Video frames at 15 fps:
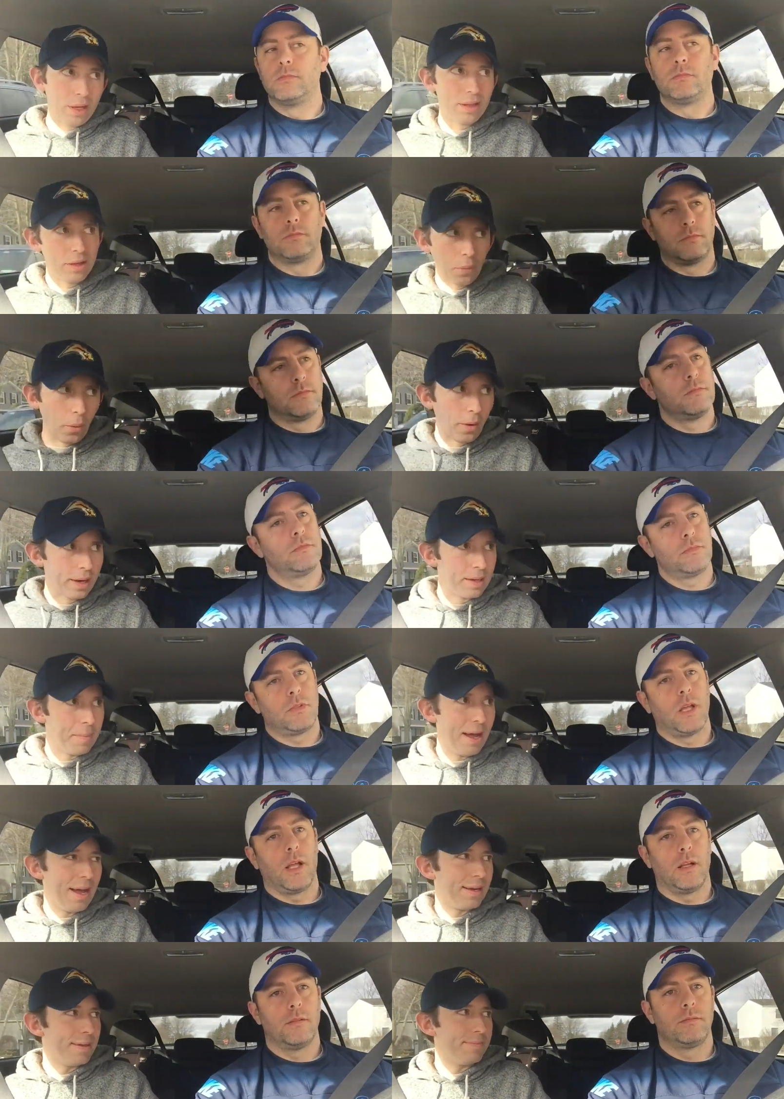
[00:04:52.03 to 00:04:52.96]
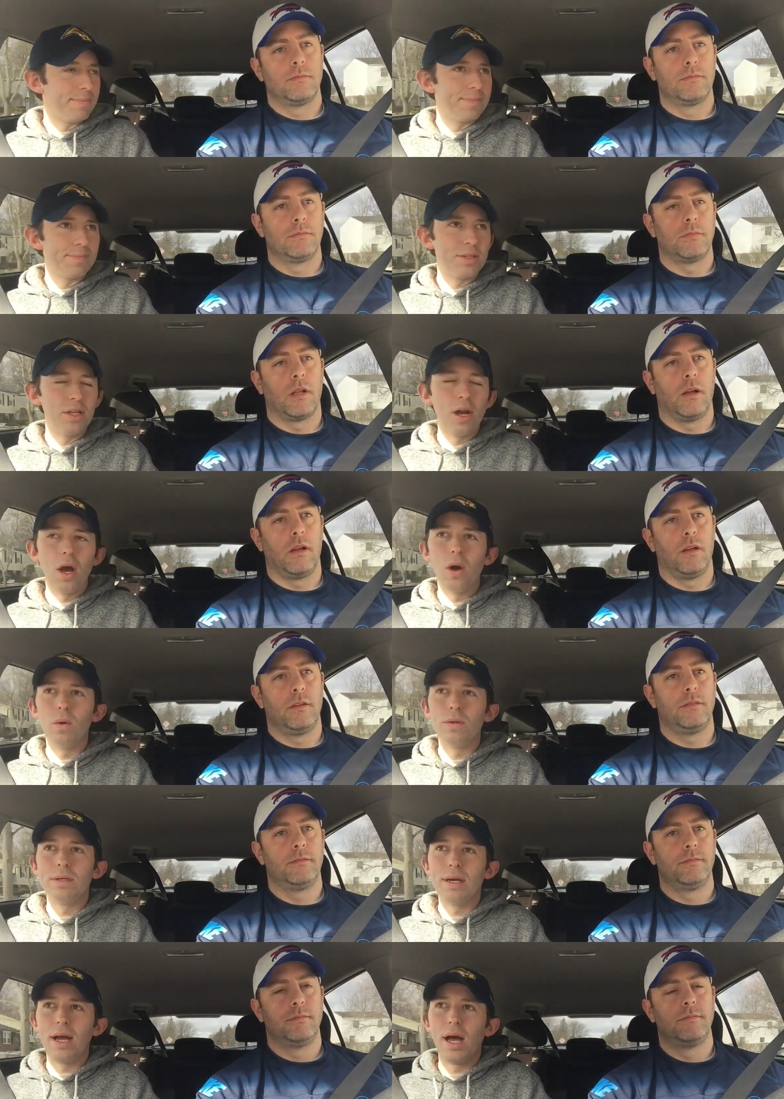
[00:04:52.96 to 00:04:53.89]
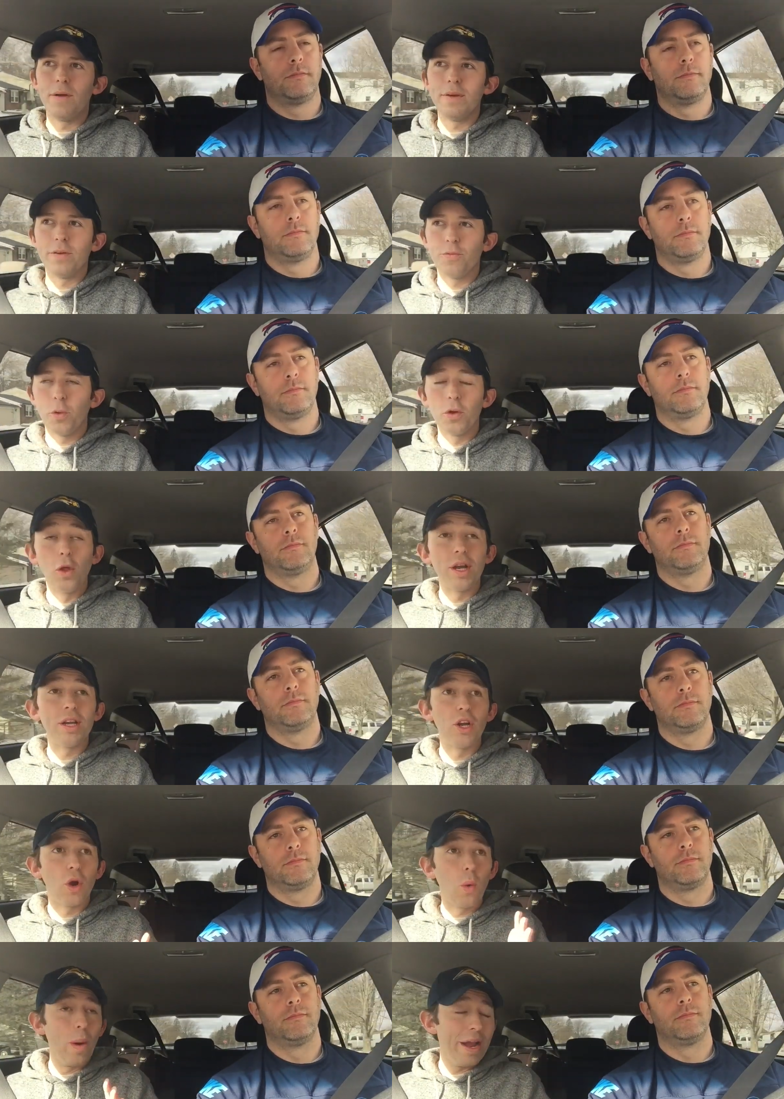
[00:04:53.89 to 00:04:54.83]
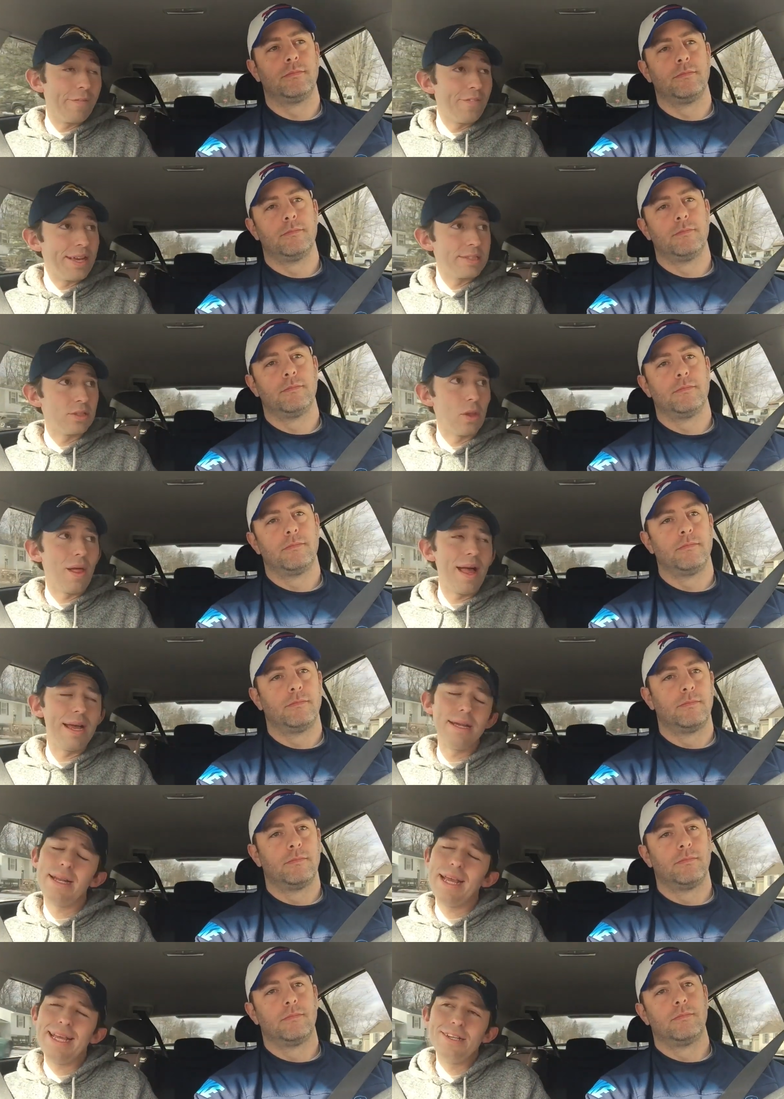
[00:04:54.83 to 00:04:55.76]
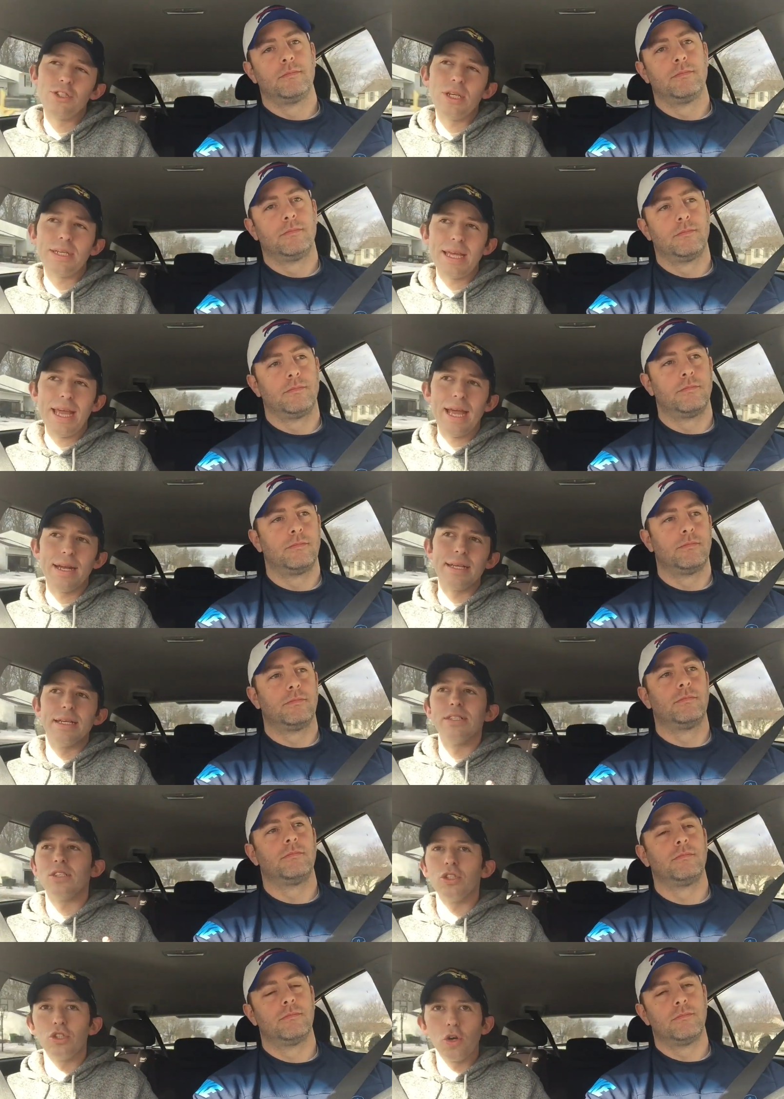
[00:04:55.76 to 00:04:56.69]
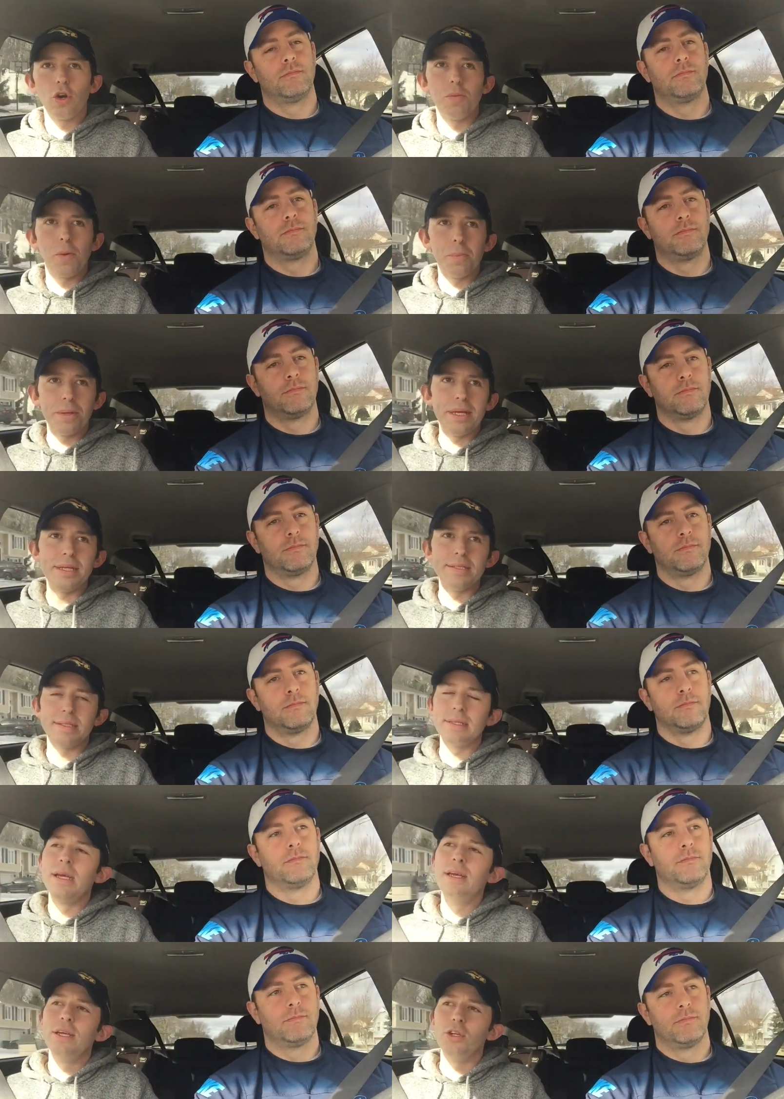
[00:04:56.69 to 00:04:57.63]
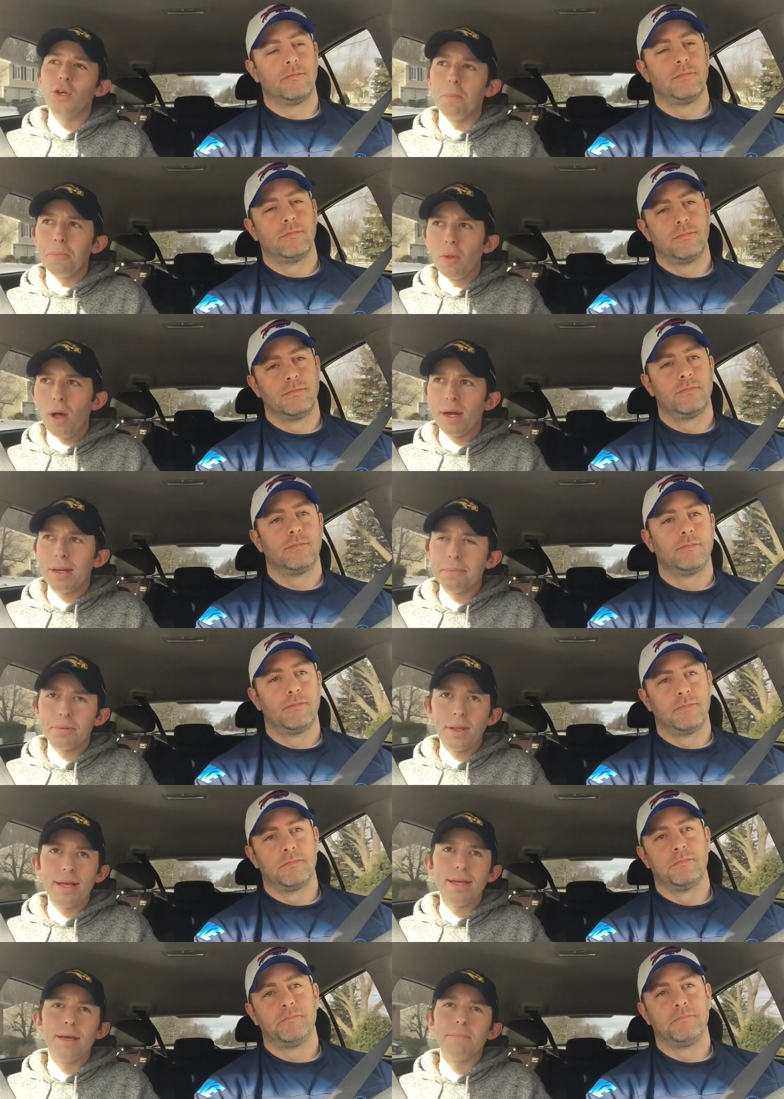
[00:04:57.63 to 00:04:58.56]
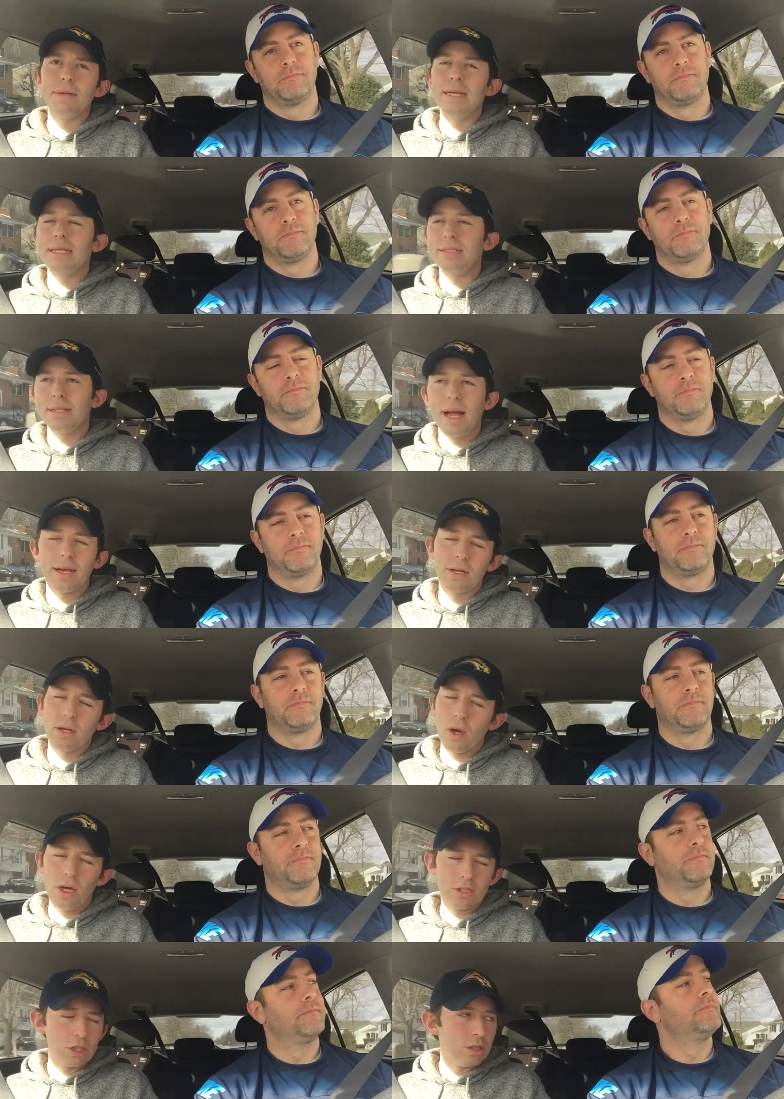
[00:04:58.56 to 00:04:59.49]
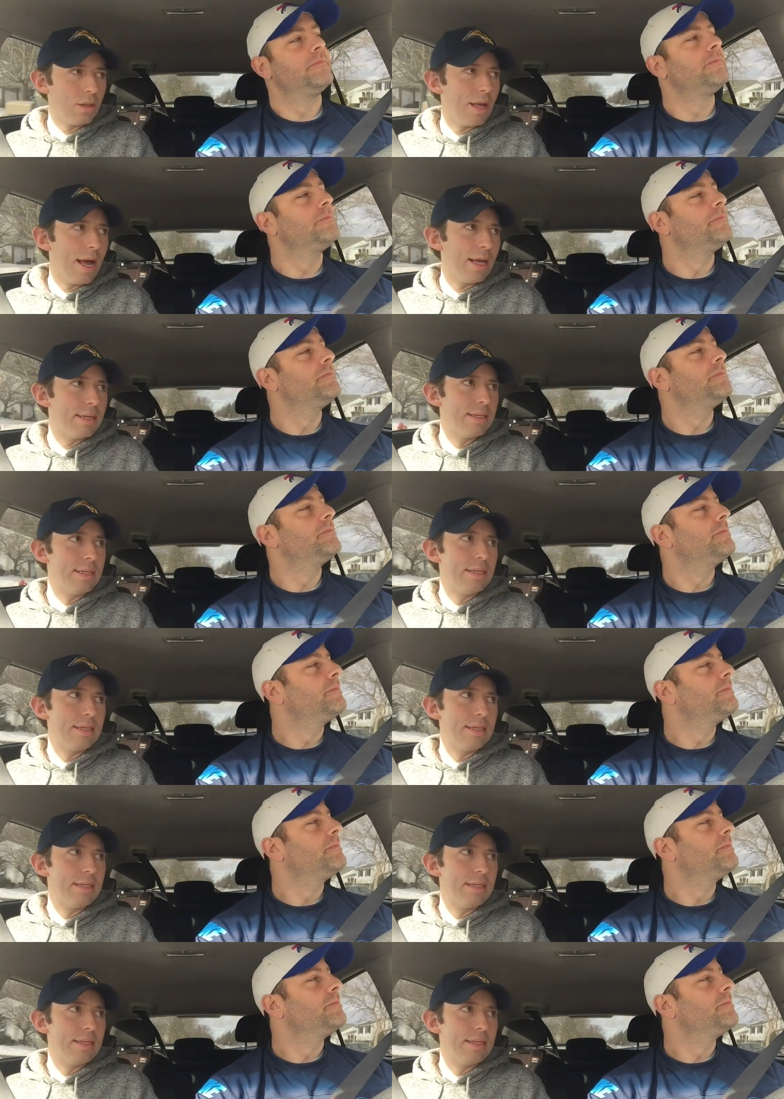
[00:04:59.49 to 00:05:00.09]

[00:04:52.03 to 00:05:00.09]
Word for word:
Speaker 1: really worried about it. You know, uh, if we're looking to quick fix the line, AJ Cann. He's a durable piece. You can plug and play him. He's not going to cost you a lot.